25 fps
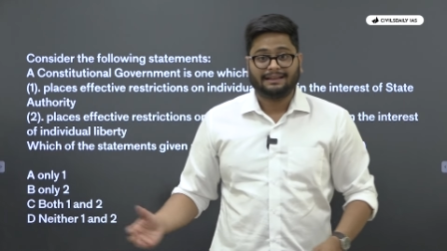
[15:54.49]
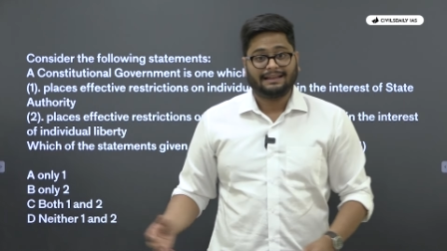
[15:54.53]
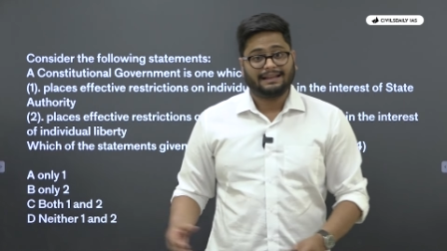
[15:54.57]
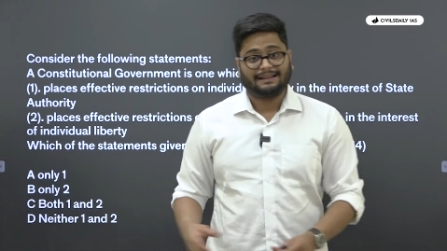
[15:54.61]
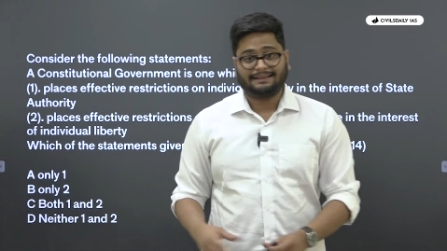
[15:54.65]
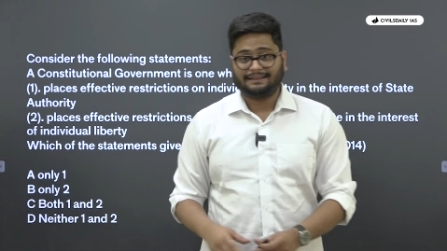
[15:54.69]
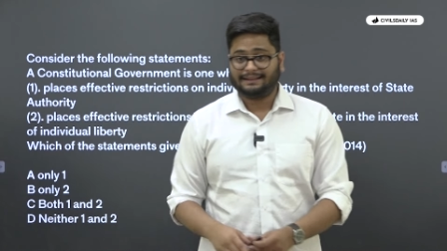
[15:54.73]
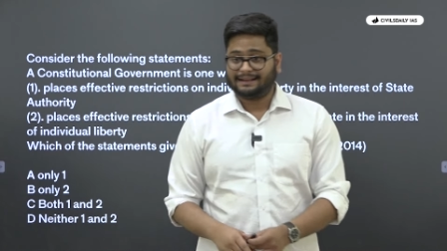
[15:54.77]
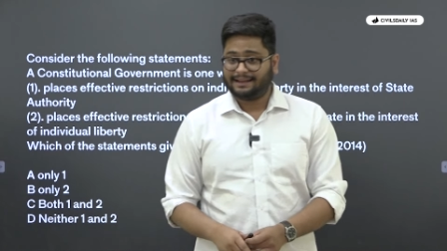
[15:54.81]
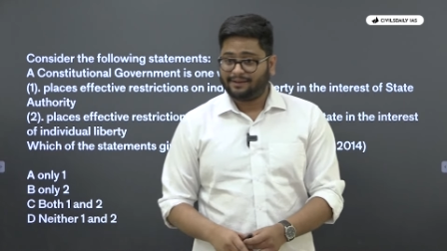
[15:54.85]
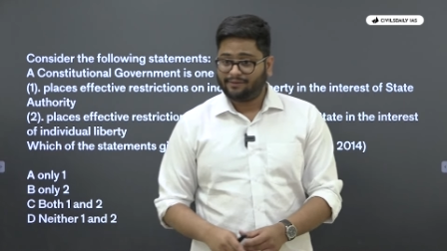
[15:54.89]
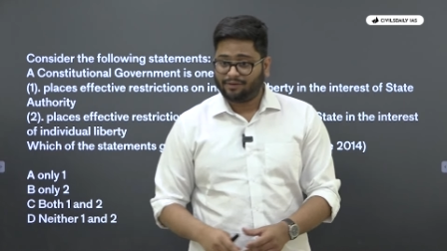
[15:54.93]

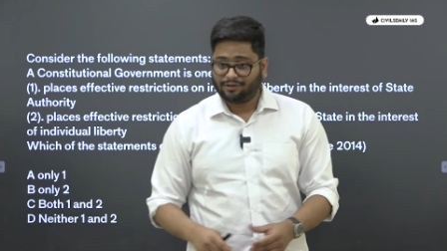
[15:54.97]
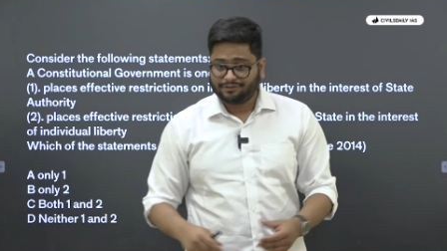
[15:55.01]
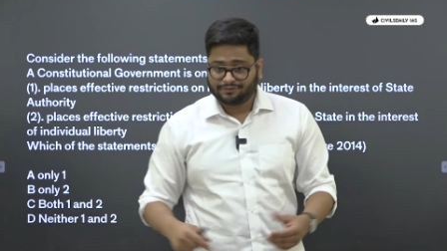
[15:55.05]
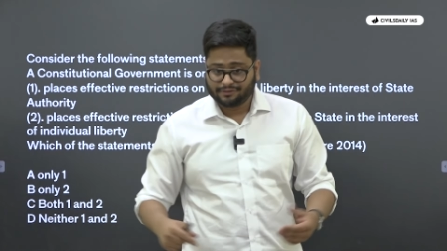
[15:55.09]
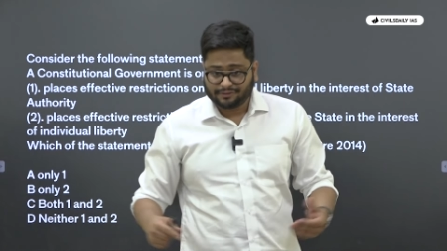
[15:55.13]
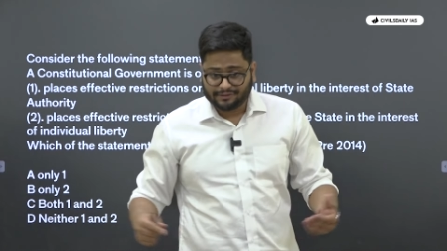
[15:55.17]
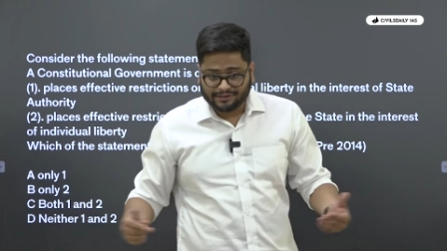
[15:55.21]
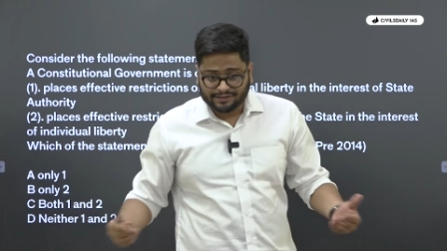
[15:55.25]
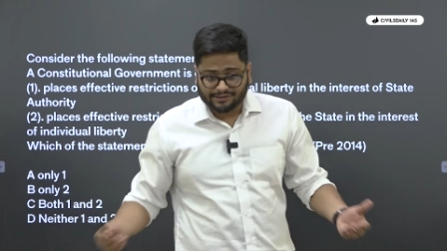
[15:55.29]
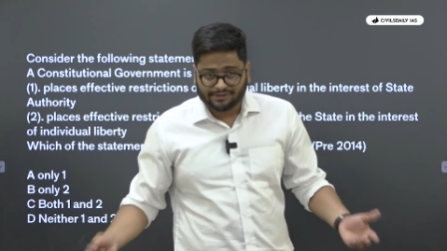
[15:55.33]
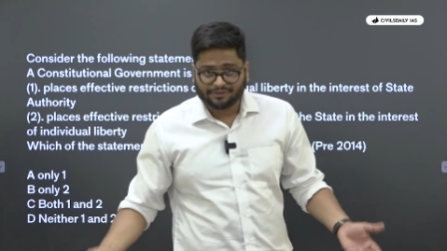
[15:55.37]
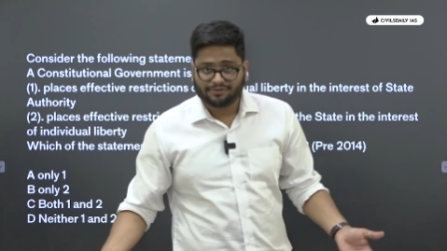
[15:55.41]
And then I
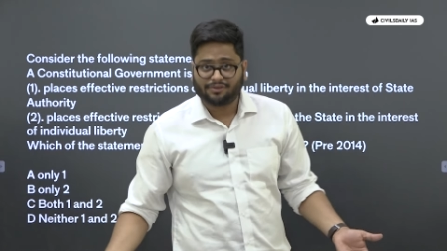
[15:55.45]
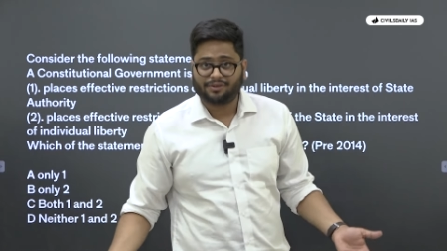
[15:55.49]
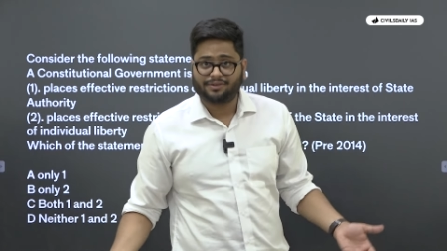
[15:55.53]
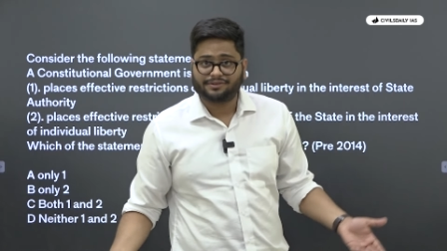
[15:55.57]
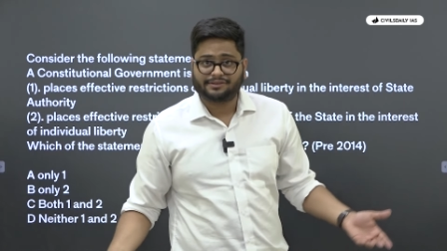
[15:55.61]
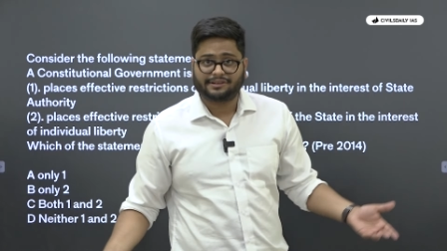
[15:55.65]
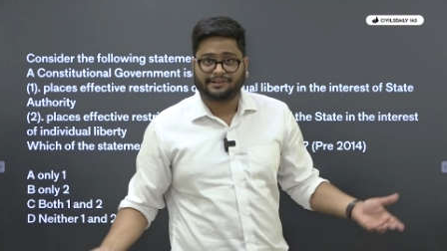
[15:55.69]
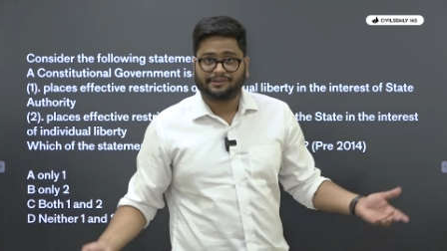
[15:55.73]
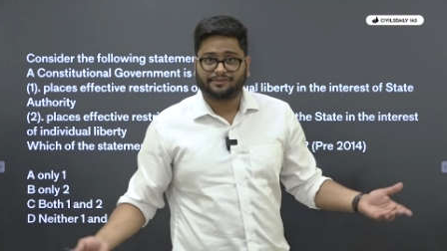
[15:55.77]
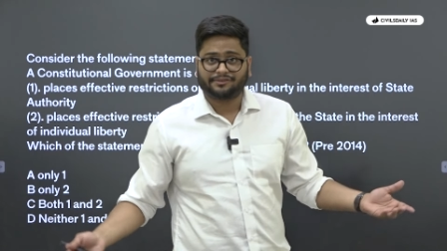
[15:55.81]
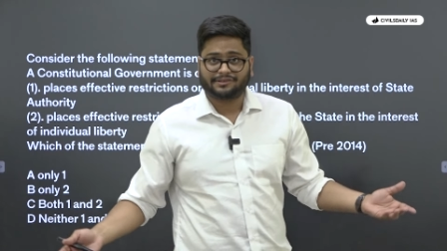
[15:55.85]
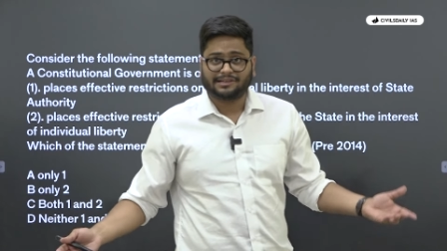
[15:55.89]
also teach you
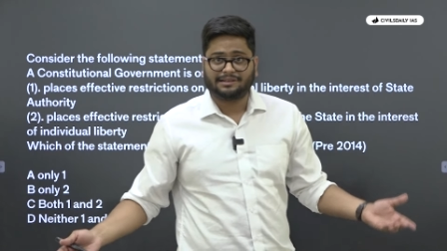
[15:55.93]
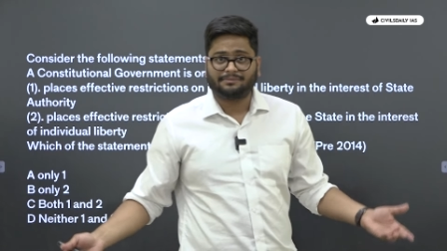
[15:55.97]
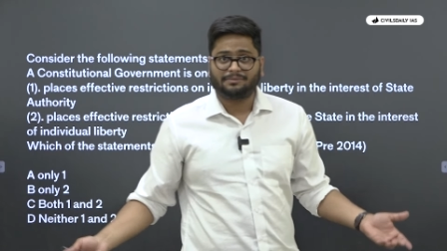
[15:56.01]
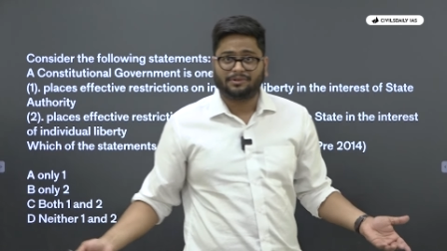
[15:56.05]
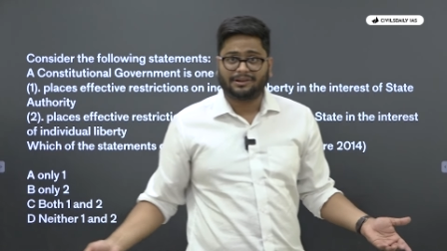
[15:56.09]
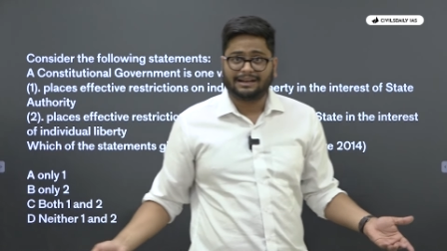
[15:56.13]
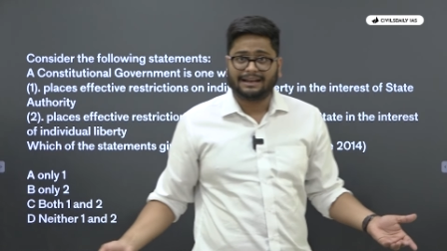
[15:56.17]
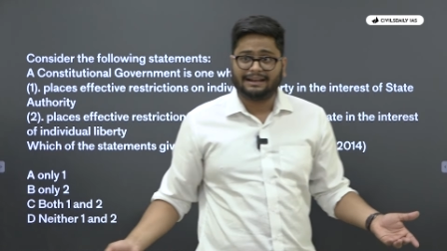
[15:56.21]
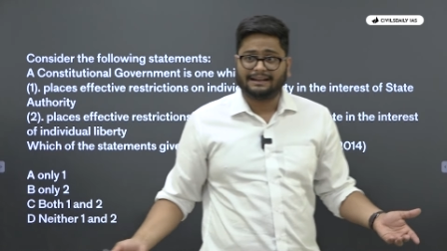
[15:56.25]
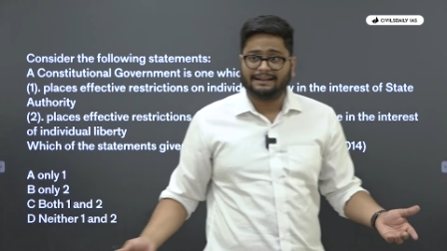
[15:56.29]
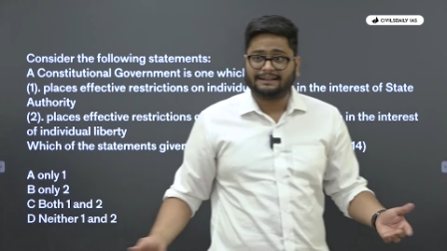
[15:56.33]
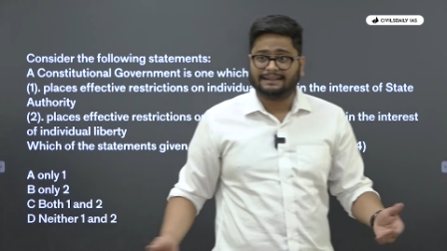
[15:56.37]
constitutional
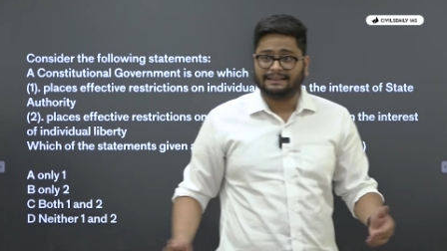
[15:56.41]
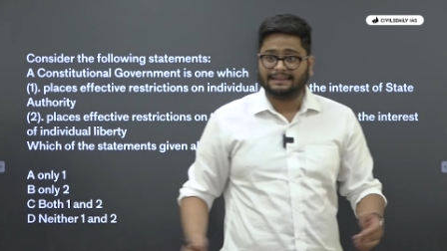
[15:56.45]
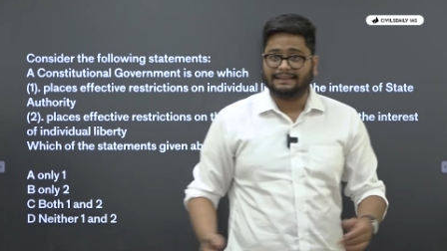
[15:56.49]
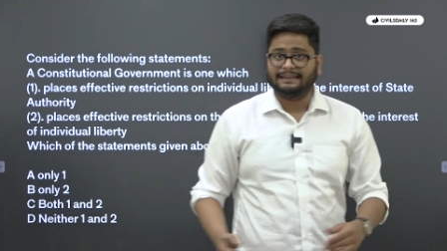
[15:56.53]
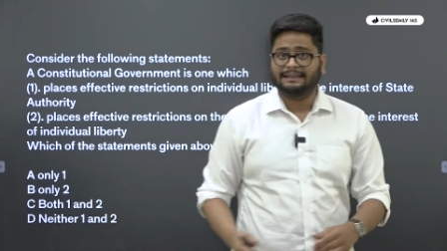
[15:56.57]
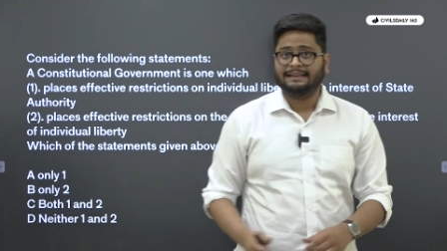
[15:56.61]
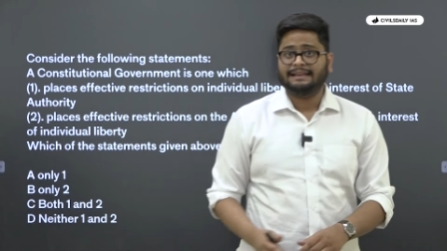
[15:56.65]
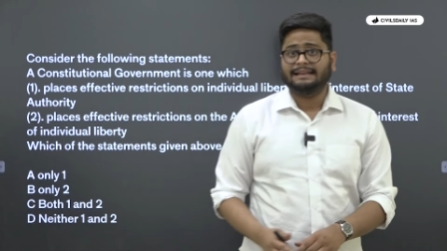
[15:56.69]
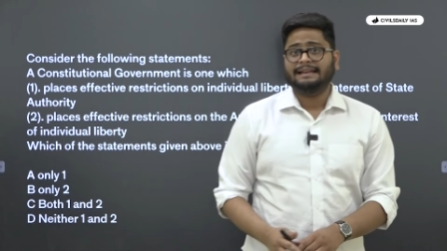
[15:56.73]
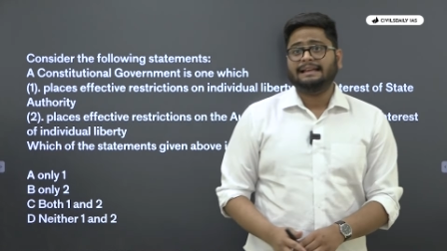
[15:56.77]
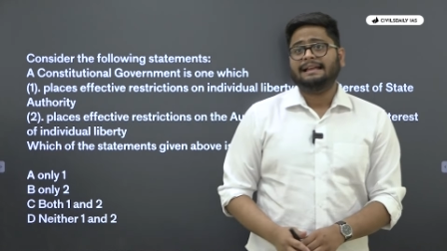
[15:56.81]
morality.